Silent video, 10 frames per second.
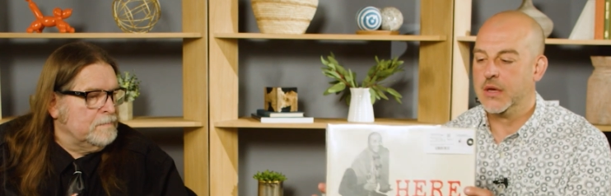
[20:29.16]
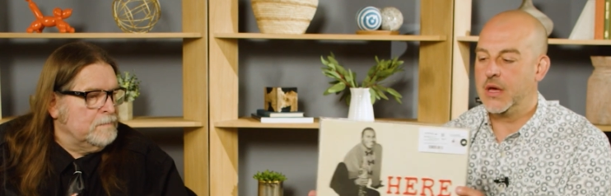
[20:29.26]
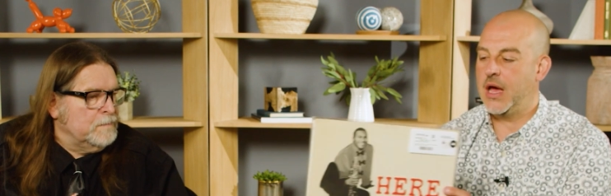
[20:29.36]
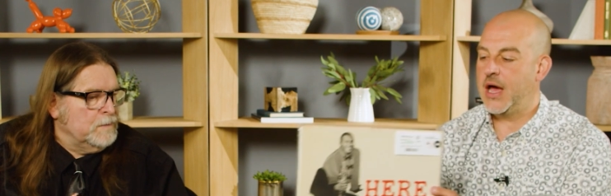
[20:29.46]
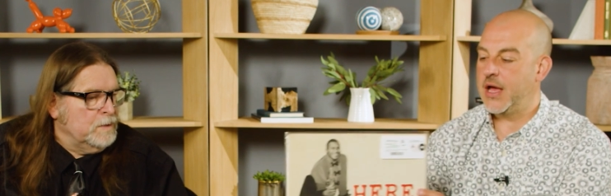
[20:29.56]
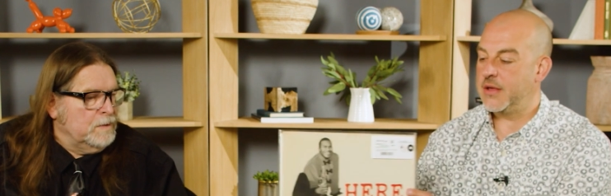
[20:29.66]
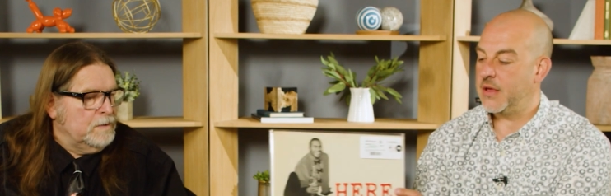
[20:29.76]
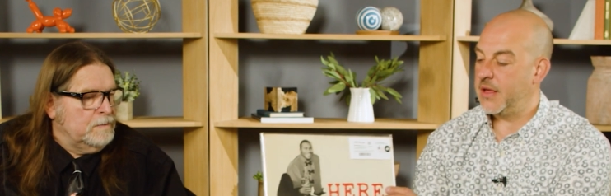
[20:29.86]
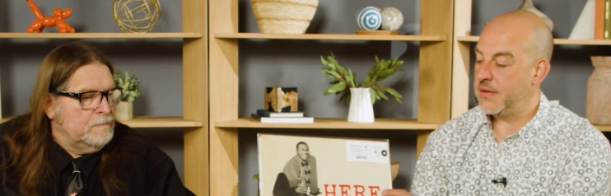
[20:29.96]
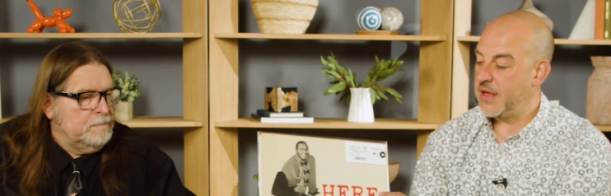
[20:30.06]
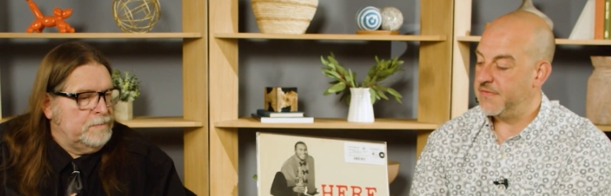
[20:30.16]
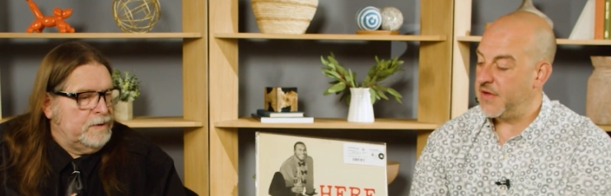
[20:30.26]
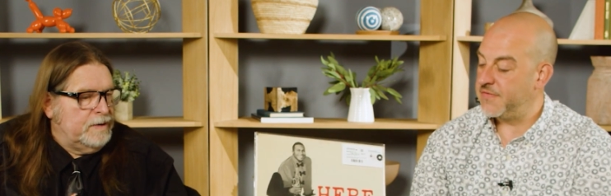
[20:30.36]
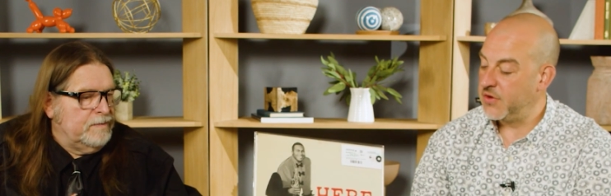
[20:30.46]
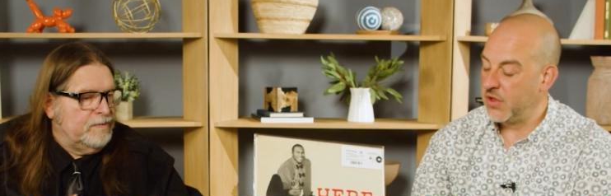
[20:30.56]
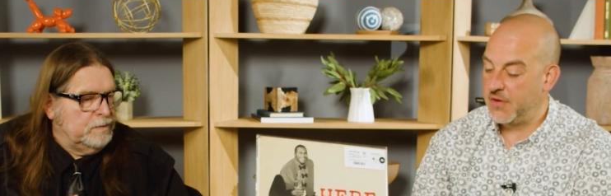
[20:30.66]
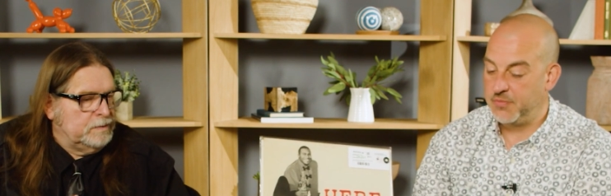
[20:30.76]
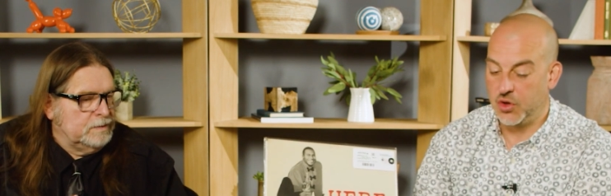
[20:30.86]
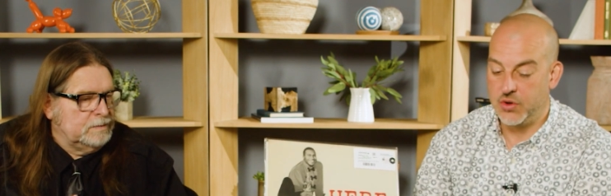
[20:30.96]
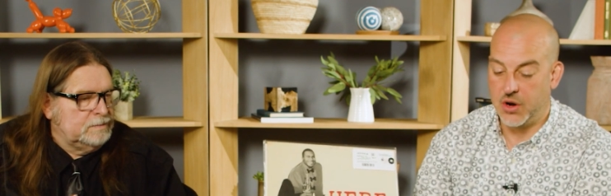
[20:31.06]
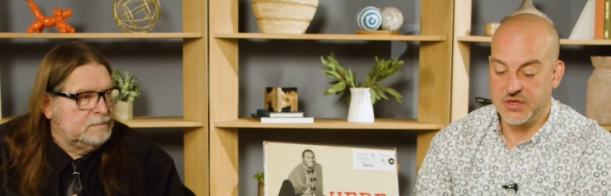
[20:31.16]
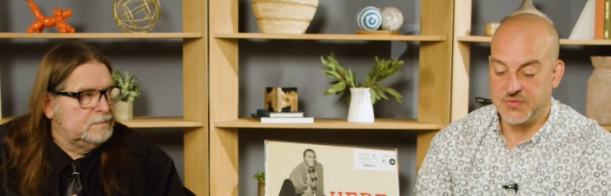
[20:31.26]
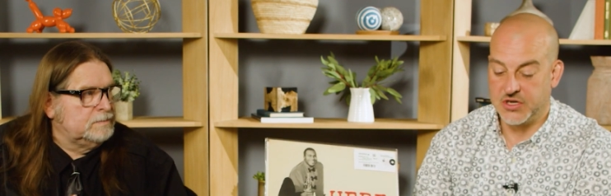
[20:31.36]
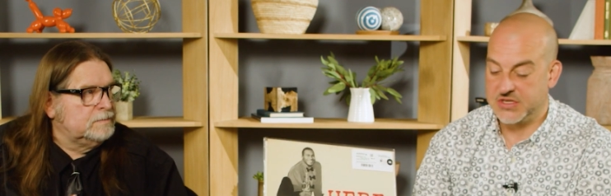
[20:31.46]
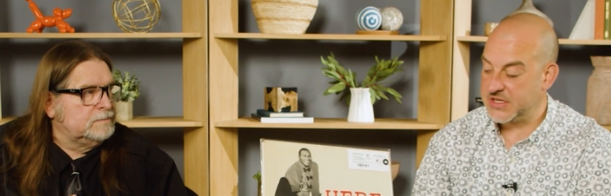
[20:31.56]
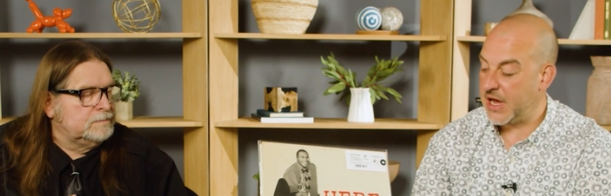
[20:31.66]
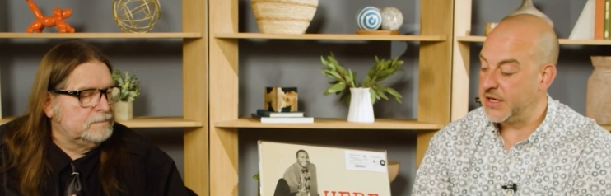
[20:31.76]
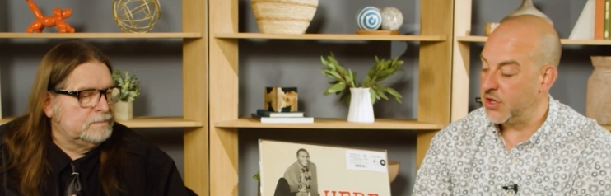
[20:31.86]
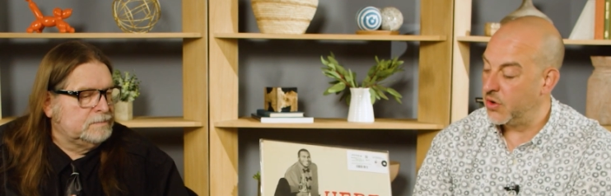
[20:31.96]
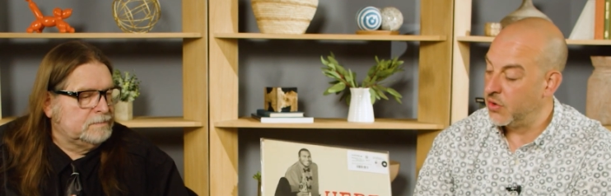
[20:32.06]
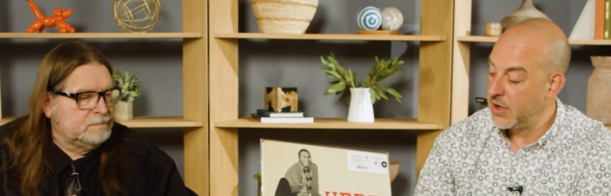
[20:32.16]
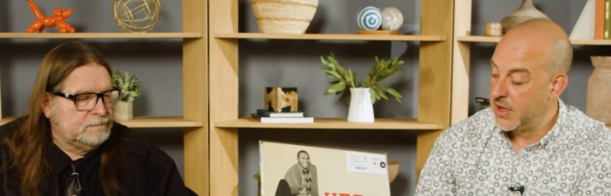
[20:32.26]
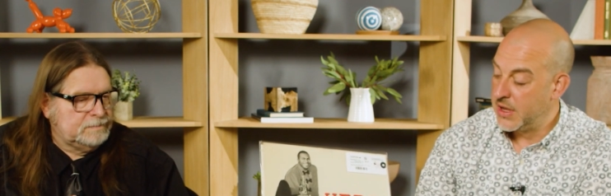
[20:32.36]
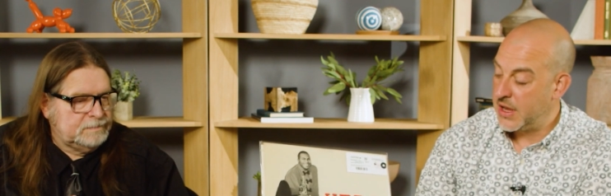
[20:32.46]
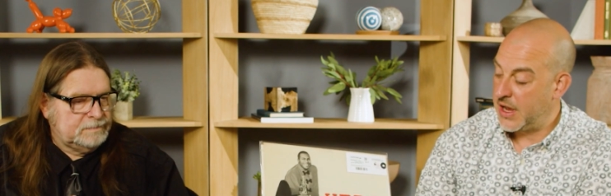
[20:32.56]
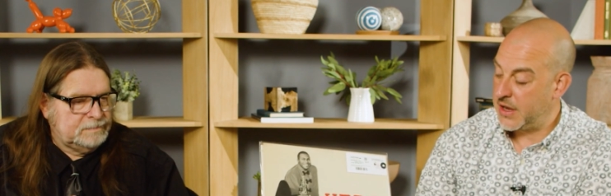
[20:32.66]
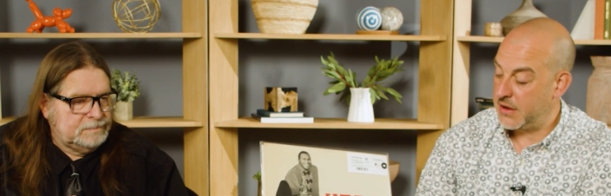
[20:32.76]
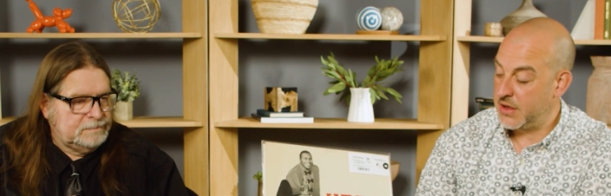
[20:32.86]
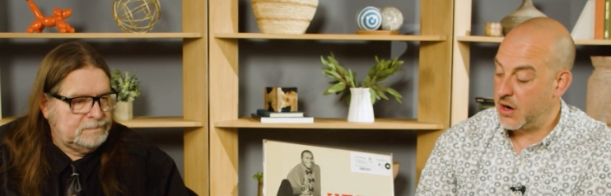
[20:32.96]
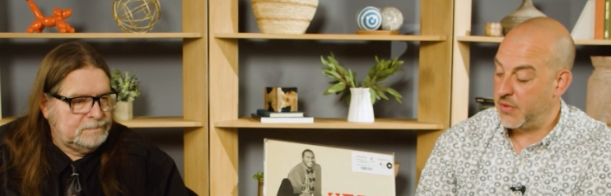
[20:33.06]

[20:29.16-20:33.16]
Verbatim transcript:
Speaker 1: Uh, if, if you love Blue Note as much as I do, you know,